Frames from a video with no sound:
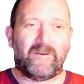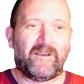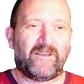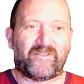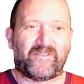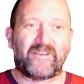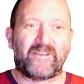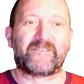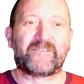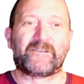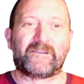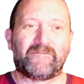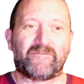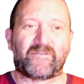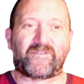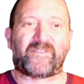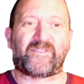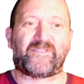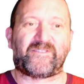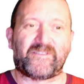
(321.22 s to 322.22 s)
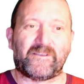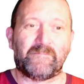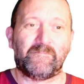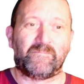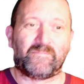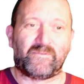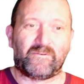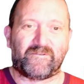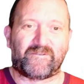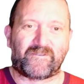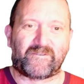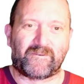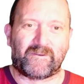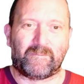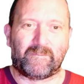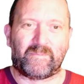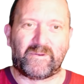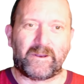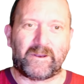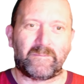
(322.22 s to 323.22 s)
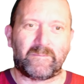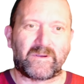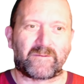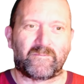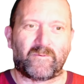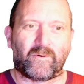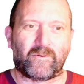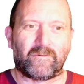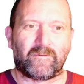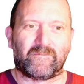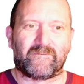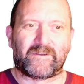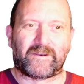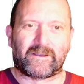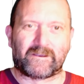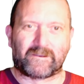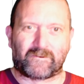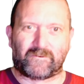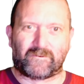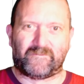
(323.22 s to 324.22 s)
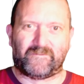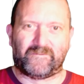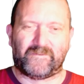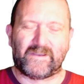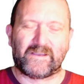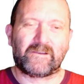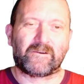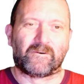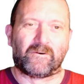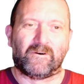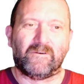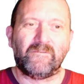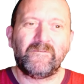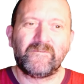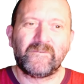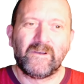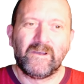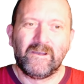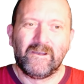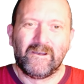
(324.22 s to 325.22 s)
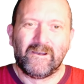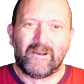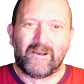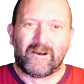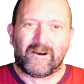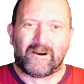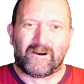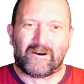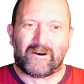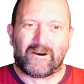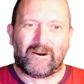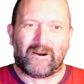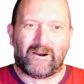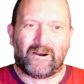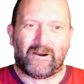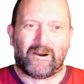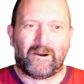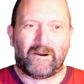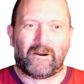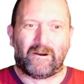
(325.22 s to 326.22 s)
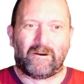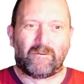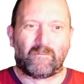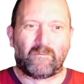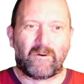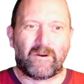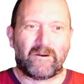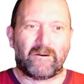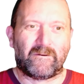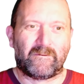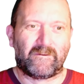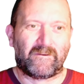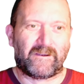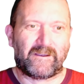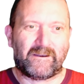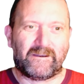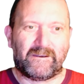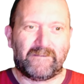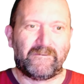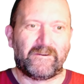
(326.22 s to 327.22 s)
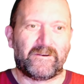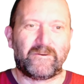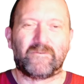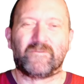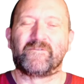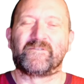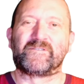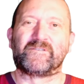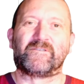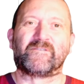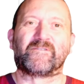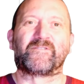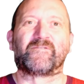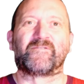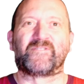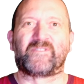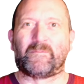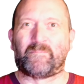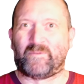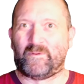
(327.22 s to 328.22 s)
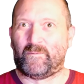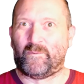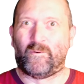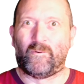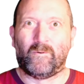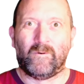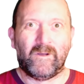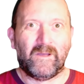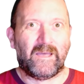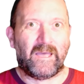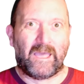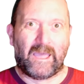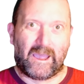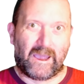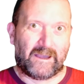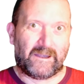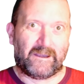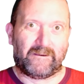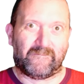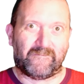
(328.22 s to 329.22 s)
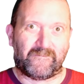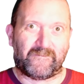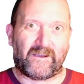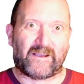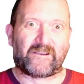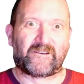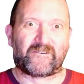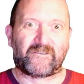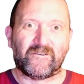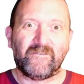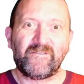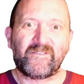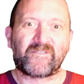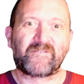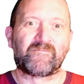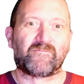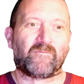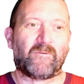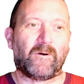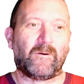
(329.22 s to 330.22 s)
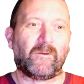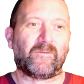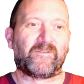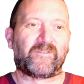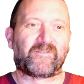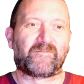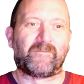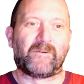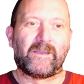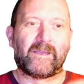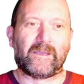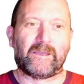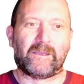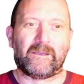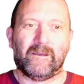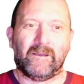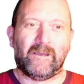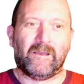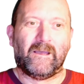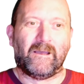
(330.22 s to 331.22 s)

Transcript: essentially the simplest epidemic model that I could think of, where individuals are susceptible and infectious. Once they